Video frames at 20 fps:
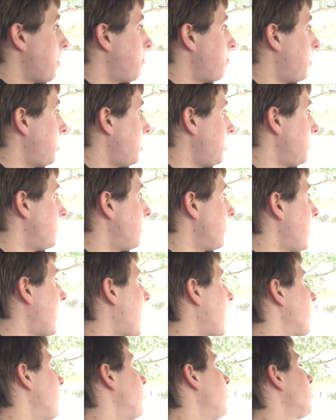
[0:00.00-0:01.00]
but you don't
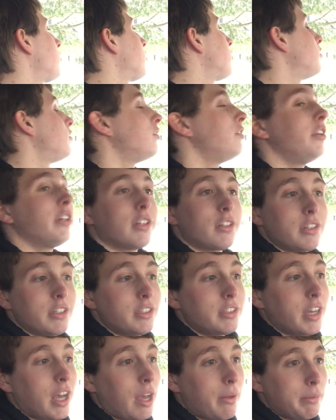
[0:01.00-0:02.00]
have it because they're nickel
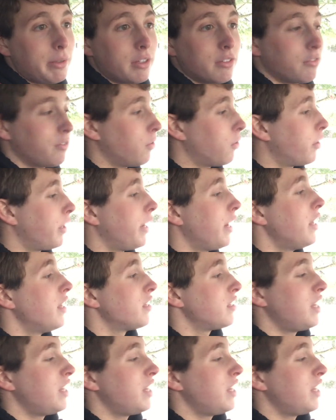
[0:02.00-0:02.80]
and diming you for it.